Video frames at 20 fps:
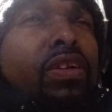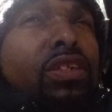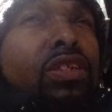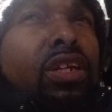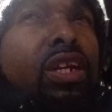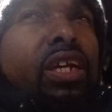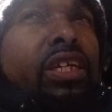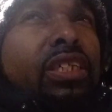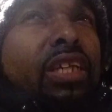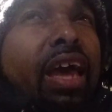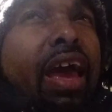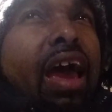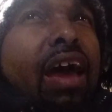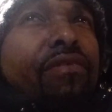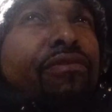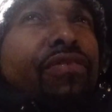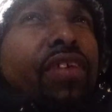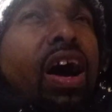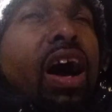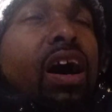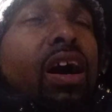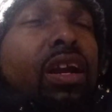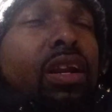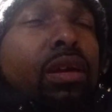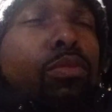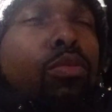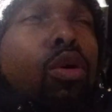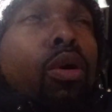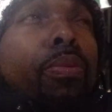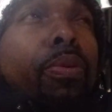so let's add 500
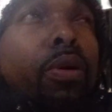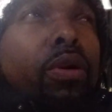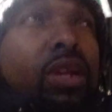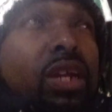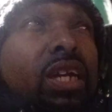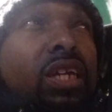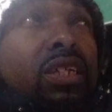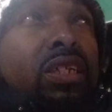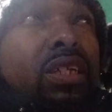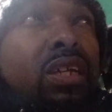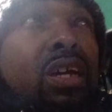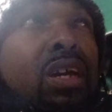more police.